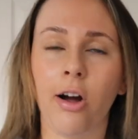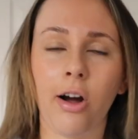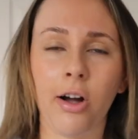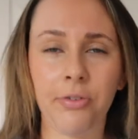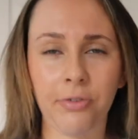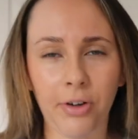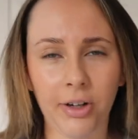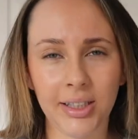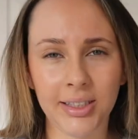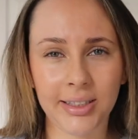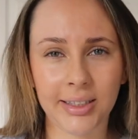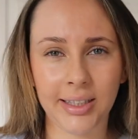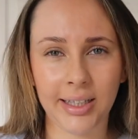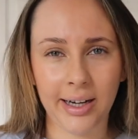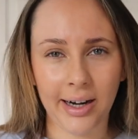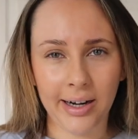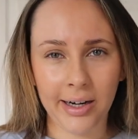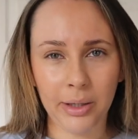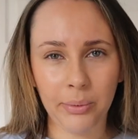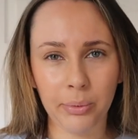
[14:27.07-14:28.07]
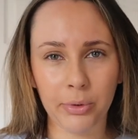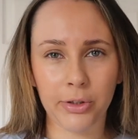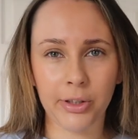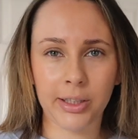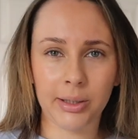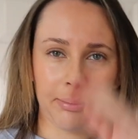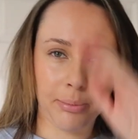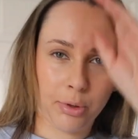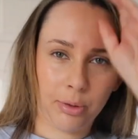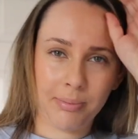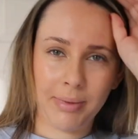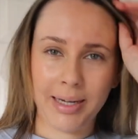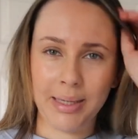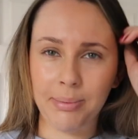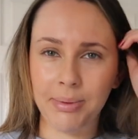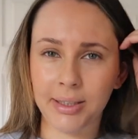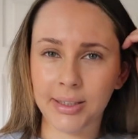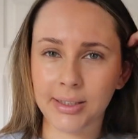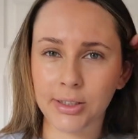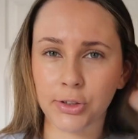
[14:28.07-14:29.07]
I find they are working, but
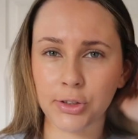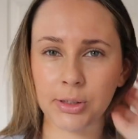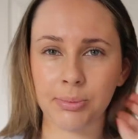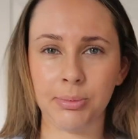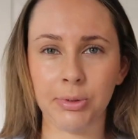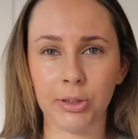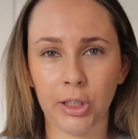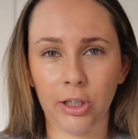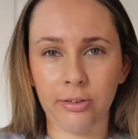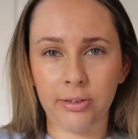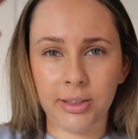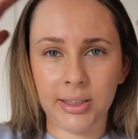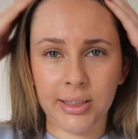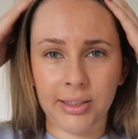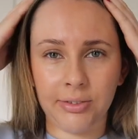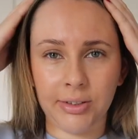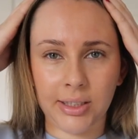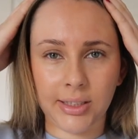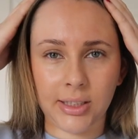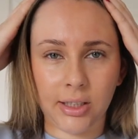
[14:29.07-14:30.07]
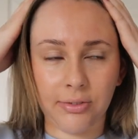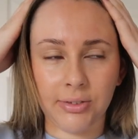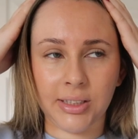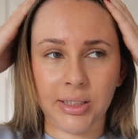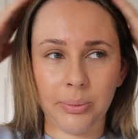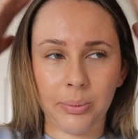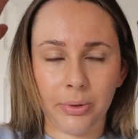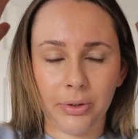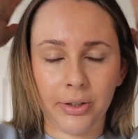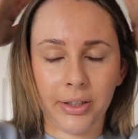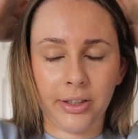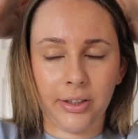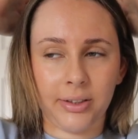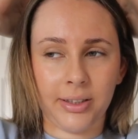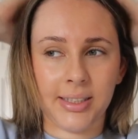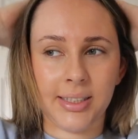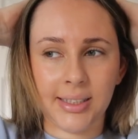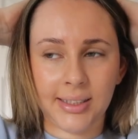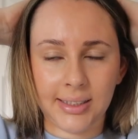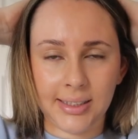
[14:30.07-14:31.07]
maybe it's just majority of it is obviously working on
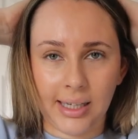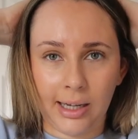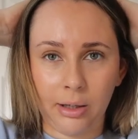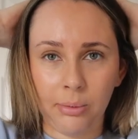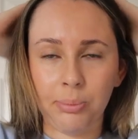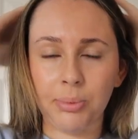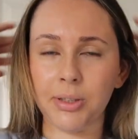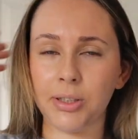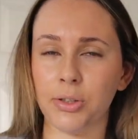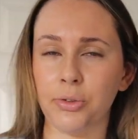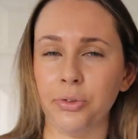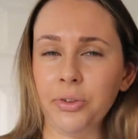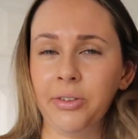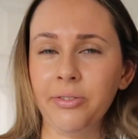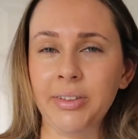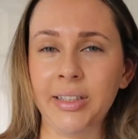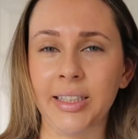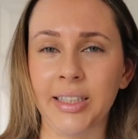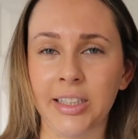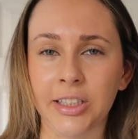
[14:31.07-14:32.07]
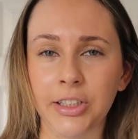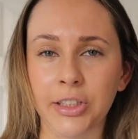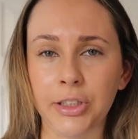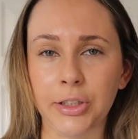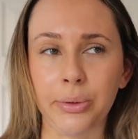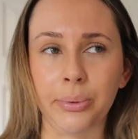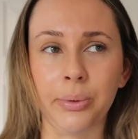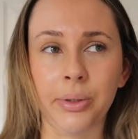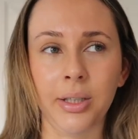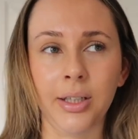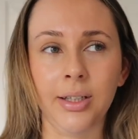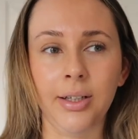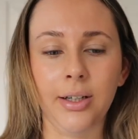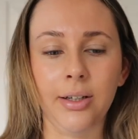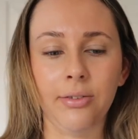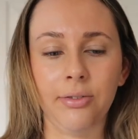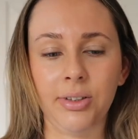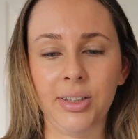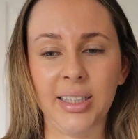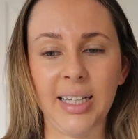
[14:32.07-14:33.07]
the scalp. There's nothing really you can do
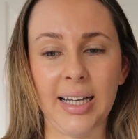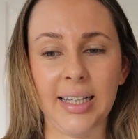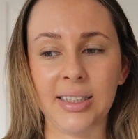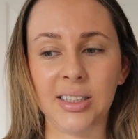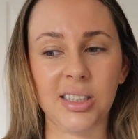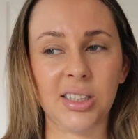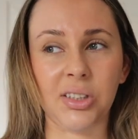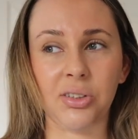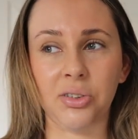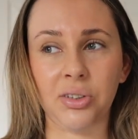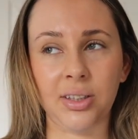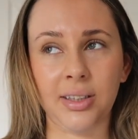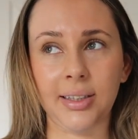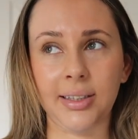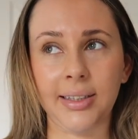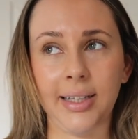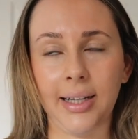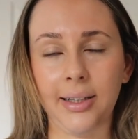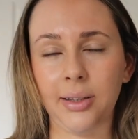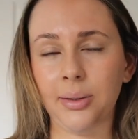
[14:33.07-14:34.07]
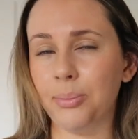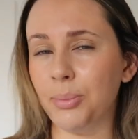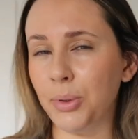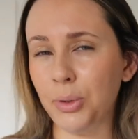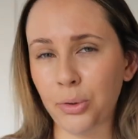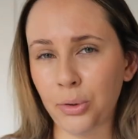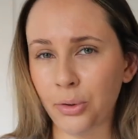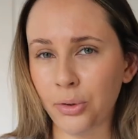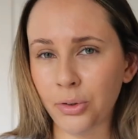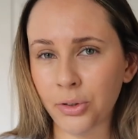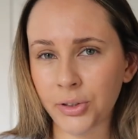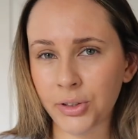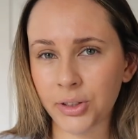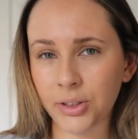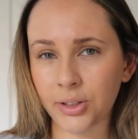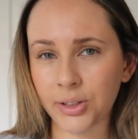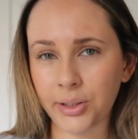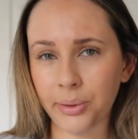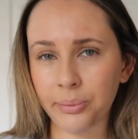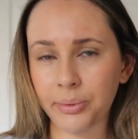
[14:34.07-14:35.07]
for the ends other than get them cut,
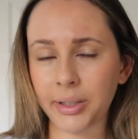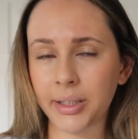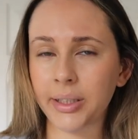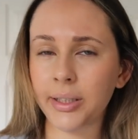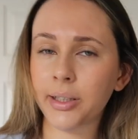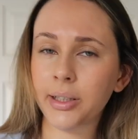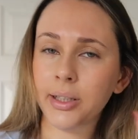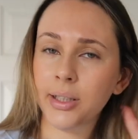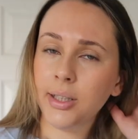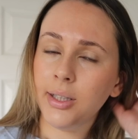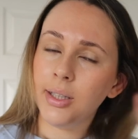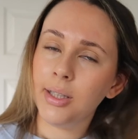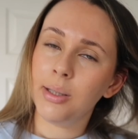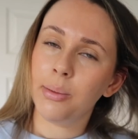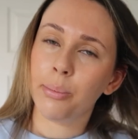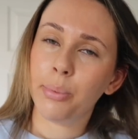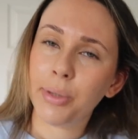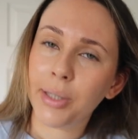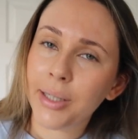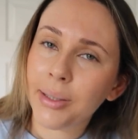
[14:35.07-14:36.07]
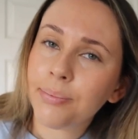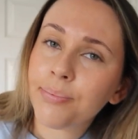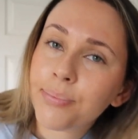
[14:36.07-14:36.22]
I don't think. But